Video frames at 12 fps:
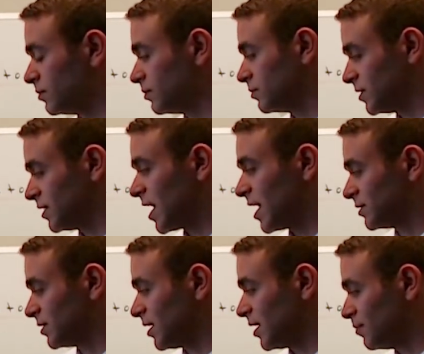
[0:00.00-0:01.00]
denies
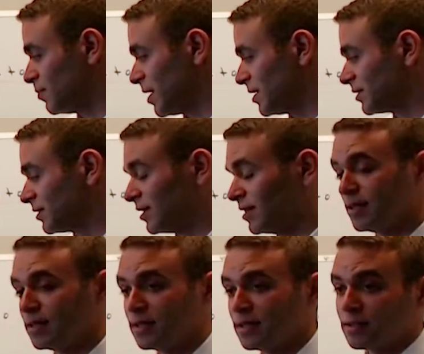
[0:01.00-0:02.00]
it. And basically,
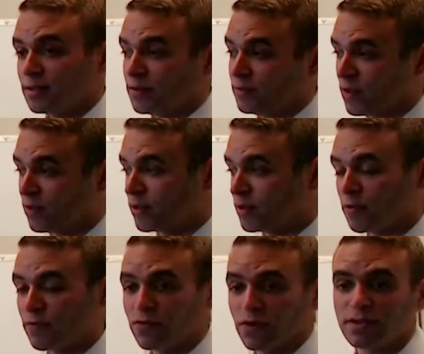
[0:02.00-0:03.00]
if they only
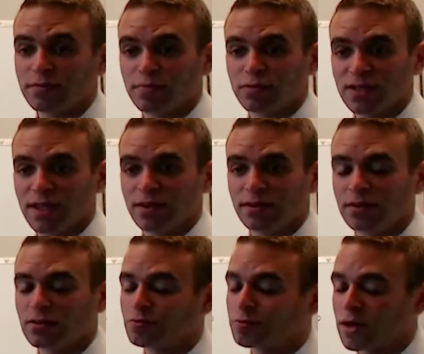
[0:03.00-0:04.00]
approve 13%,
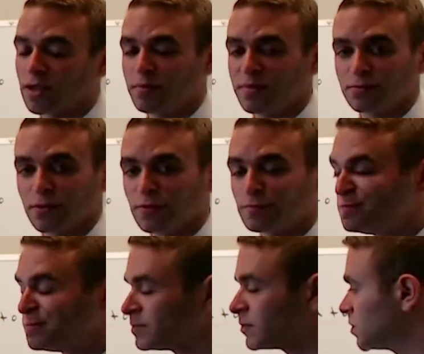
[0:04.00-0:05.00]
it's pretty abysmal.
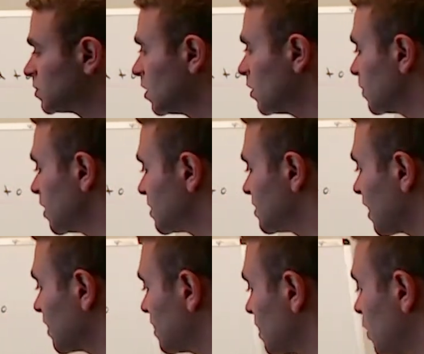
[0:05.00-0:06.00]
So the
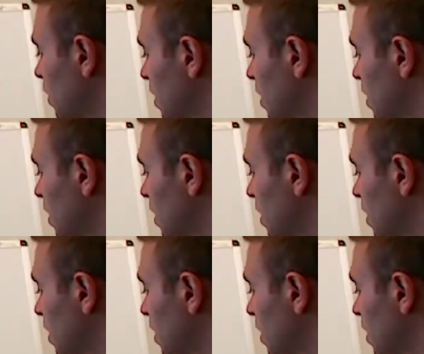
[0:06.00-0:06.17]
second thing you're going to